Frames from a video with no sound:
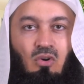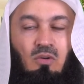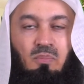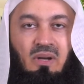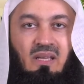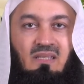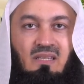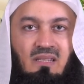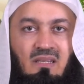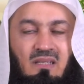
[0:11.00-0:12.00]
All praise
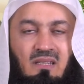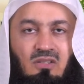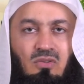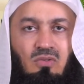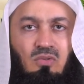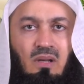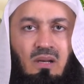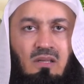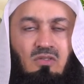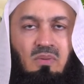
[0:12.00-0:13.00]
is indeed due to
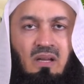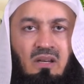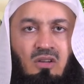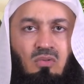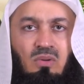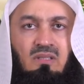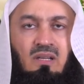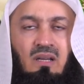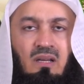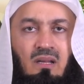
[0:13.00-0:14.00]
Allah subhanahu wa
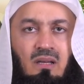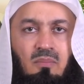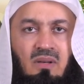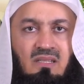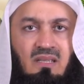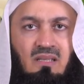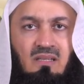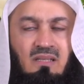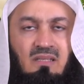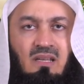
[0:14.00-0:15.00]
ta'ala.
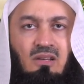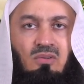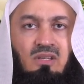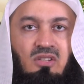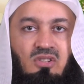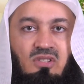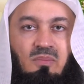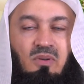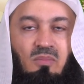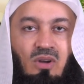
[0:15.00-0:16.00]
Blessings and salutations
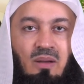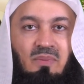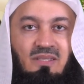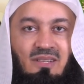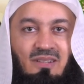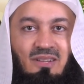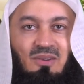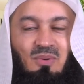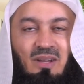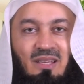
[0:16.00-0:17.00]
upon Muhammad
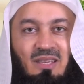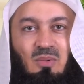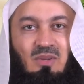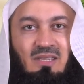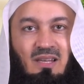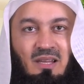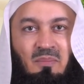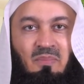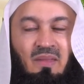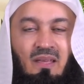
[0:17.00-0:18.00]
sallallahu alayhi wa
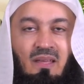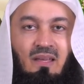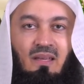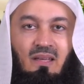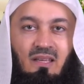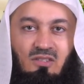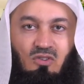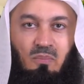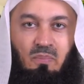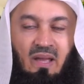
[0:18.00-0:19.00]
sallam, his
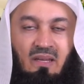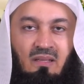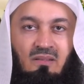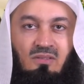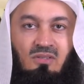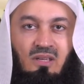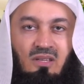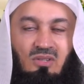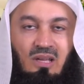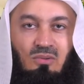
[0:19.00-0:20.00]
companions,
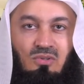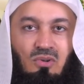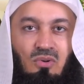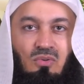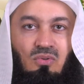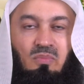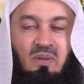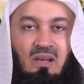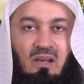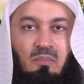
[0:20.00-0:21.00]
his household.
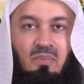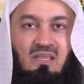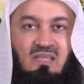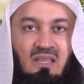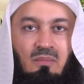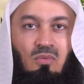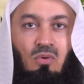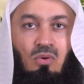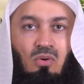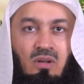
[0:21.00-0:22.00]
May Allah bless them
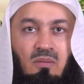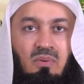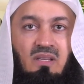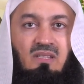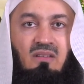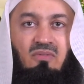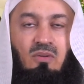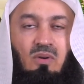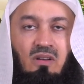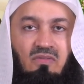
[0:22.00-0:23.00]
all and bless every
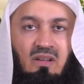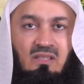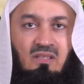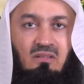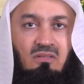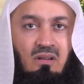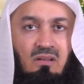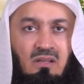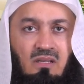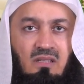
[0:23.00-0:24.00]
one of us and
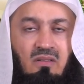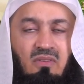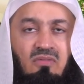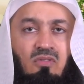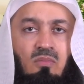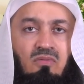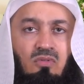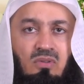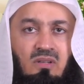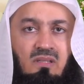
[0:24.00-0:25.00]
grant us every form of
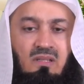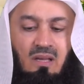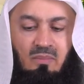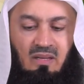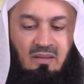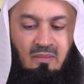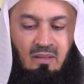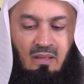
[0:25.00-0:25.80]
goodness. Ameen.